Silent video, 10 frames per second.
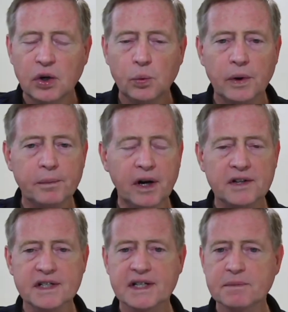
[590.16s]
where Paul
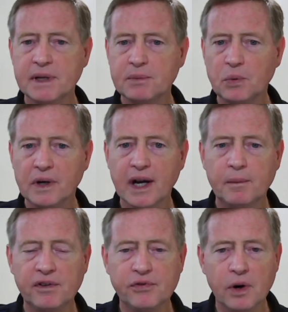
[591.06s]
says, People will come
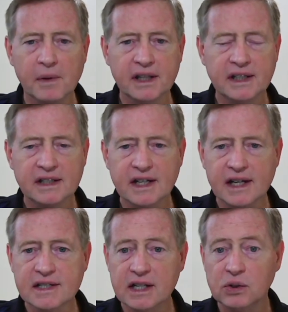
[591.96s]
before me in that day
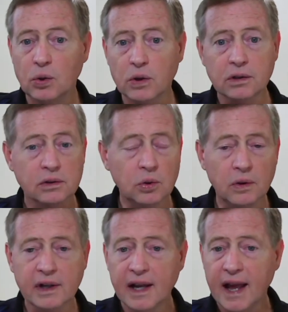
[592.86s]
and say, Lord,
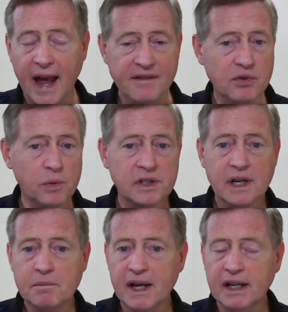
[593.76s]
Lord, haven't we
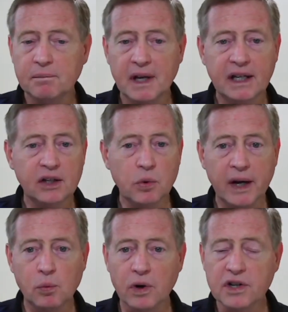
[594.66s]
done many, many
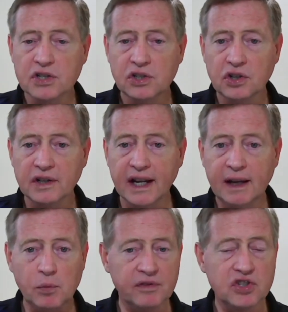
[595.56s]
great works in your
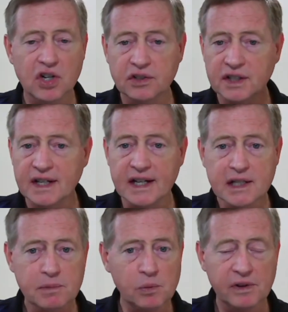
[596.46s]
name? We've shared the
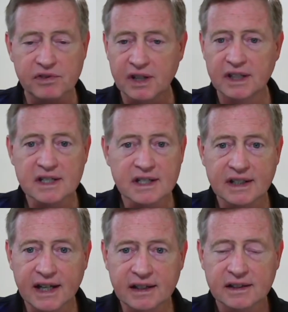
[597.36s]
gospel, we've done this and
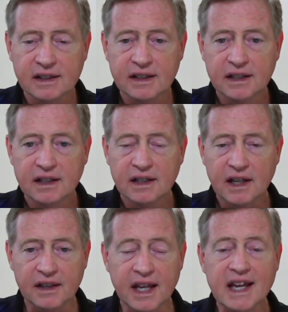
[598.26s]
that.
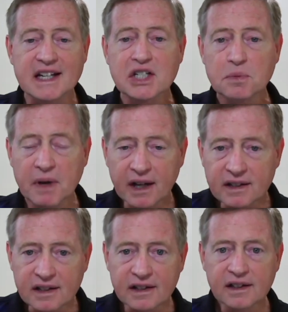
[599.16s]
They
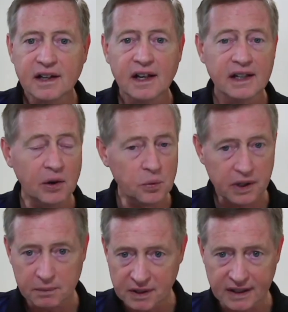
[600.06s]
expected, they
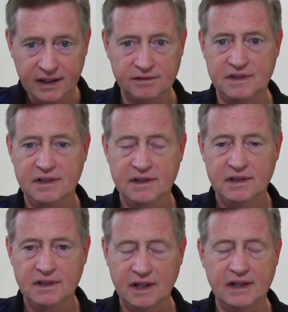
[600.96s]
really believed
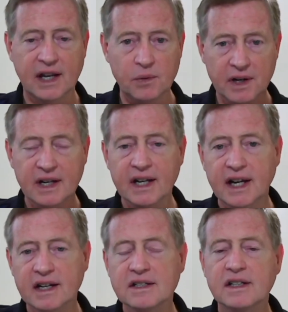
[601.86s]
that they were going to
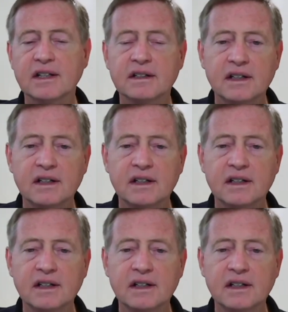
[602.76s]
get into,